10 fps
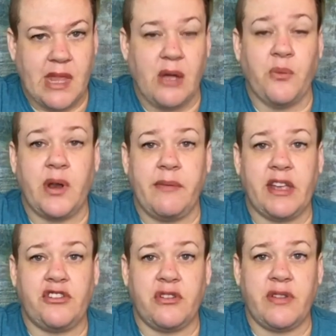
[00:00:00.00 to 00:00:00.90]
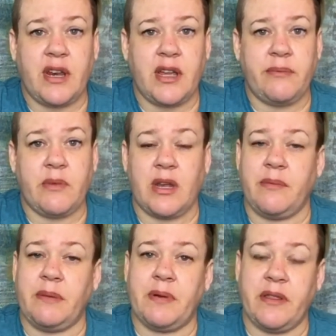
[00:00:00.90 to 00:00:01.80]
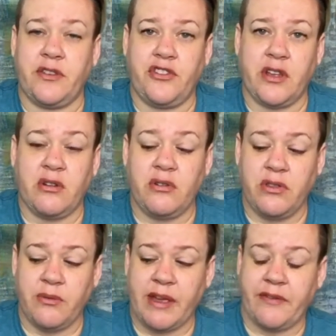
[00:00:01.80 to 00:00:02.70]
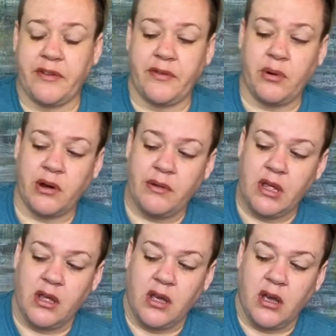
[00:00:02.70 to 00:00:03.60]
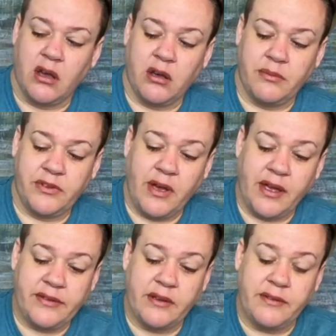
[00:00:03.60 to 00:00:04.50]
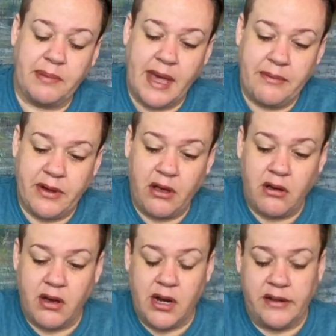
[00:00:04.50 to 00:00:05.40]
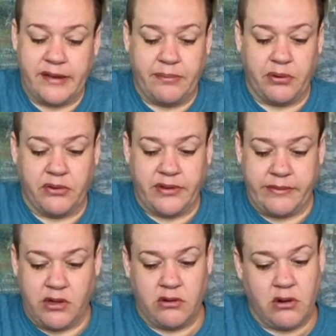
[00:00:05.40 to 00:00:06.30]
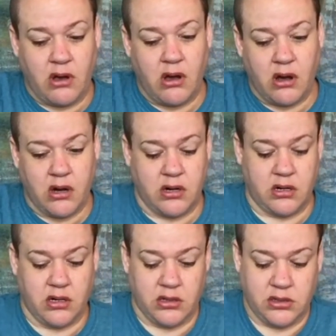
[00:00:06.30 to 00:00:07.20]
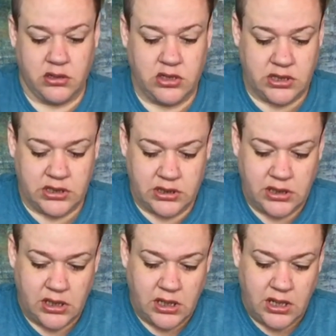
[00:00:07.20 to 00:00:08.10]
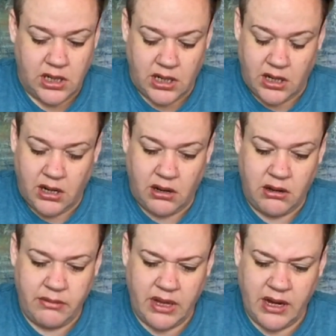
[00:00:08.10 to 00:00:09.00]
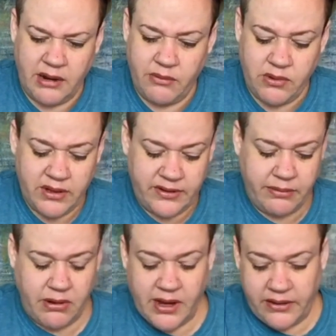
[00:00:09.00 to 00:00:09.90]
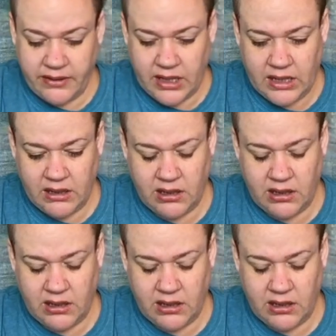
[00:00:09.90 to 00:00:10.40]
want to make sure that I'm going to be putting this channel the right foot forward. So as I was blabbering on, I did pull some of your cards. And I'm really surprised, like,